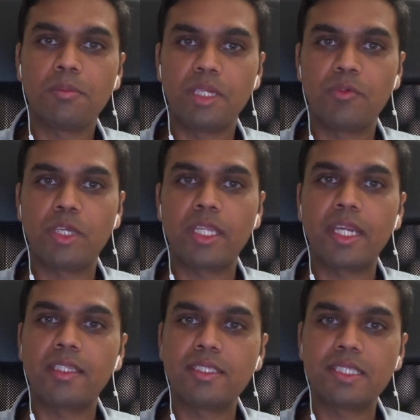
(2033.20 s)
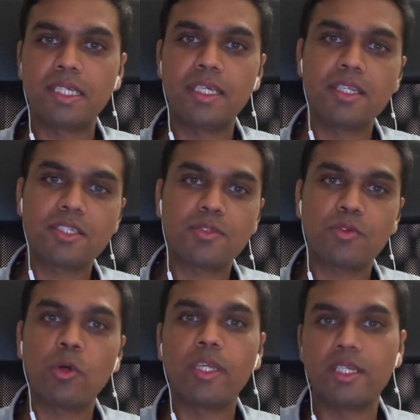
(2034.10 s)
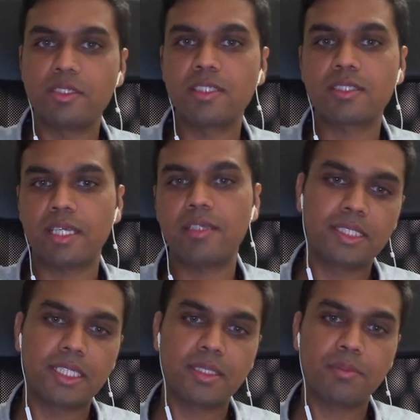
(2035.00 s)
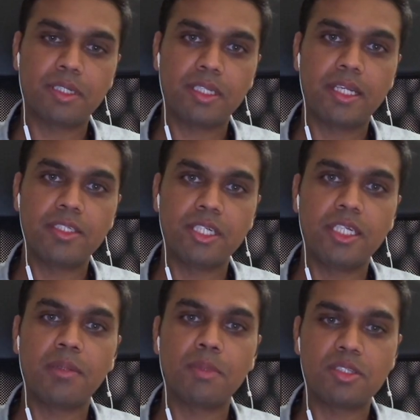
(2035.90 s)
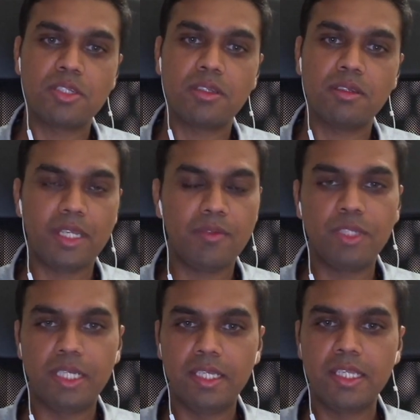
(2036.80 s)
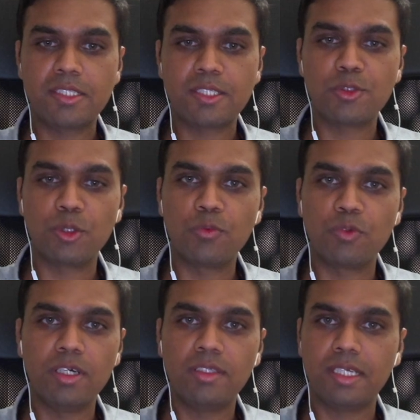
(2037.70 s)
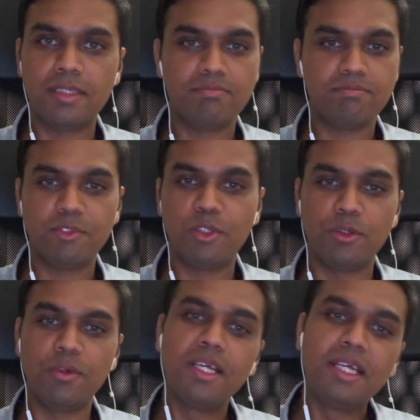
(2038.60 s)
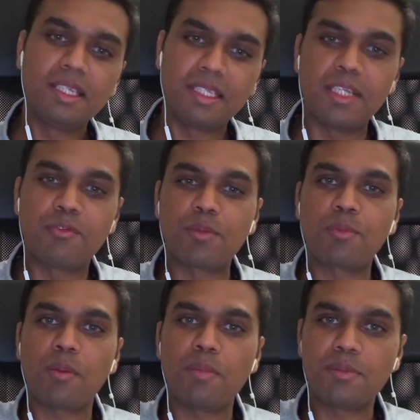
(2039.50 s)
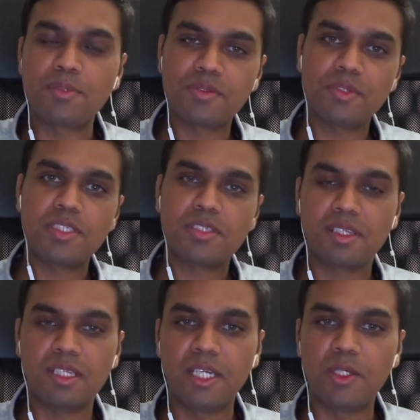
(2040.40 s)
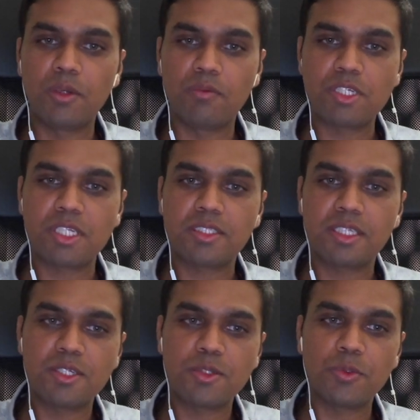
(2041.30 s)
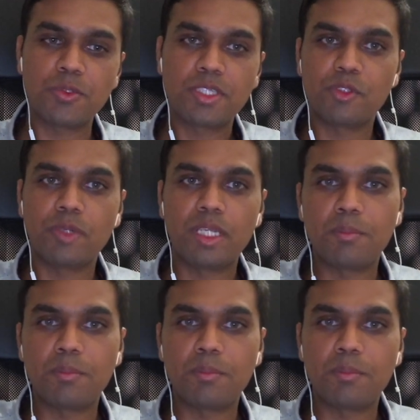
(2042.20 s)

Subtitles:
But if you can get these integrations flowing, it just like sets up a great GTM engine. And if the integrations don't work, then there are different problems which lead to efficiency issues. So very